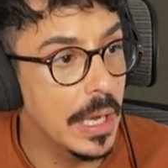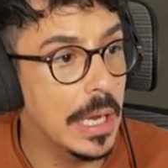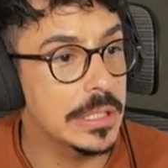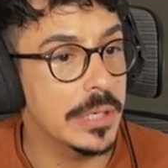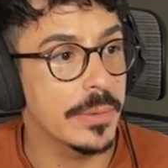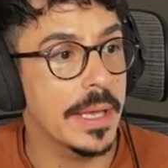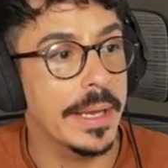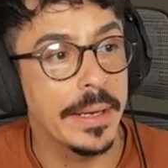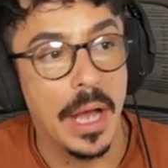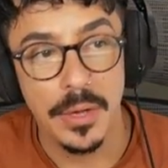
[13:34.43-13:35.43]
I don't
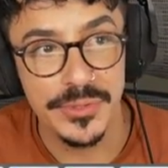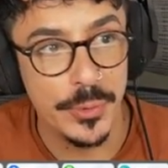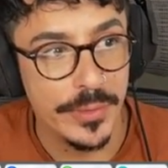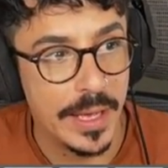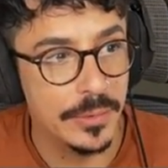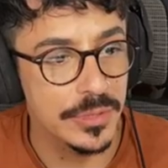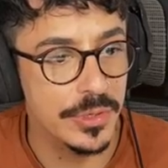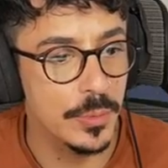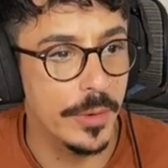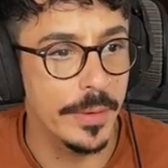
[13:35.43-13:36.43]
care. I'll sort that out, don't
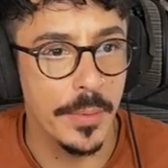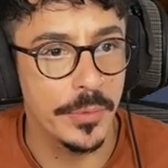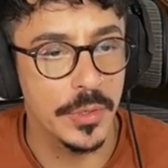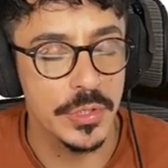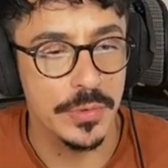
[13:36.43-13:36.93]
you worry, but we're not